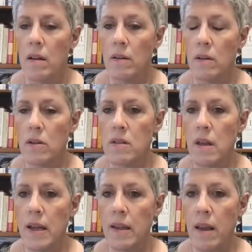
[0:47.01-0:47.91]
Looks
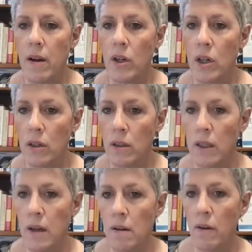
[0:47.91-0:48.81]
like they are
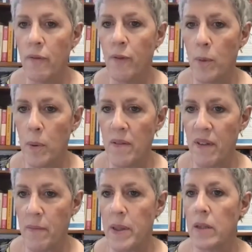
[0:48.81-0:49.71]
currently on a
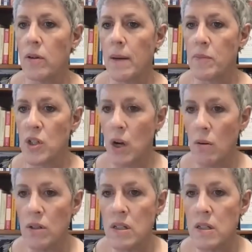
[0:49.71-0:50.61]
4.5 milligram
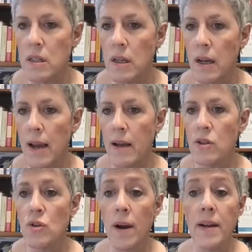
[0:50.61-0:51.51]
dose
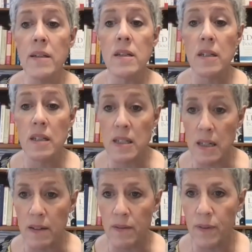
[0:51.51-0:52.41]
and trying to
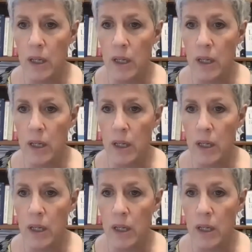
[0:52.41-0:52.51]
conceive.